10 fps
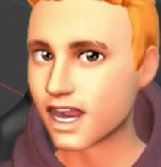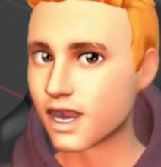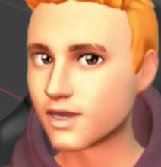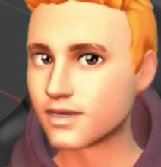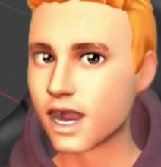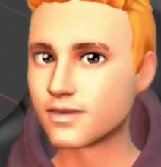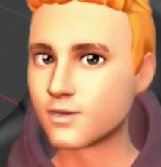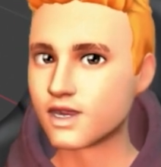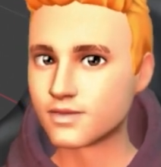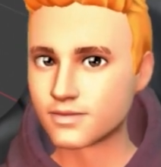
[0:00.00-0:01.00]
object mode,
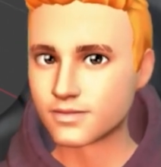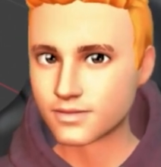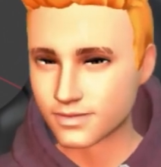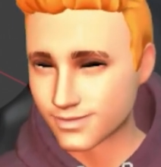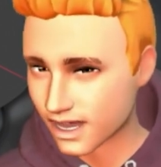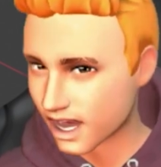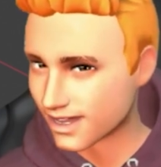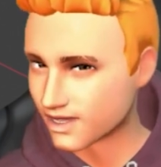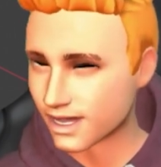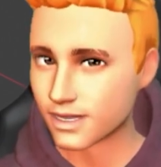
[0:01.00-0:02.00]
select
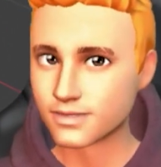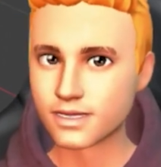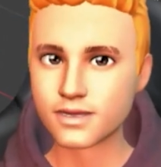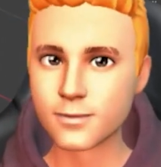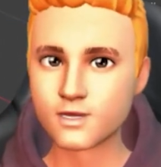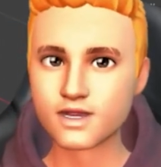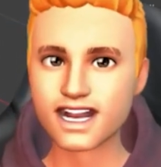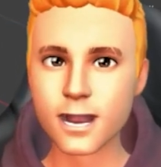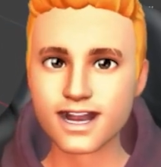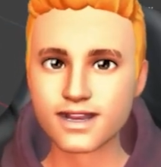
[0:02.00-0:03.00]
this, and then I'm going to
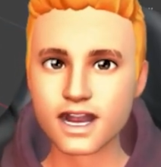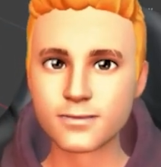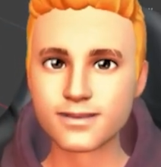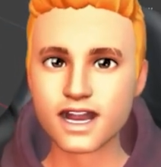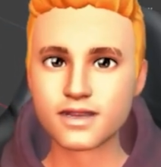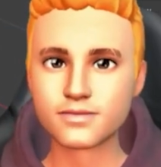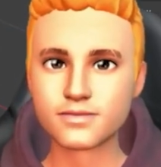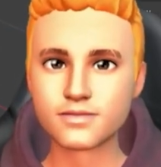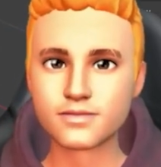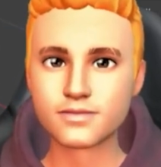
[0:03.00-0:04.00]
scale it little bit
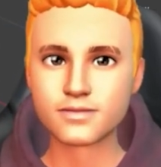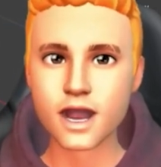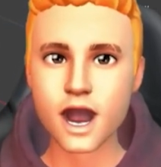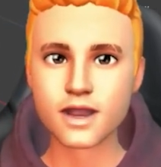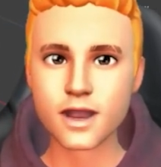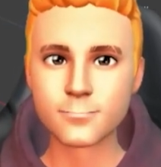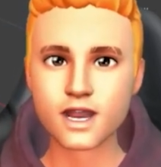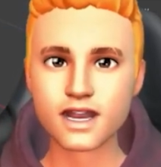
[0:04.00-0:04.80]
upward.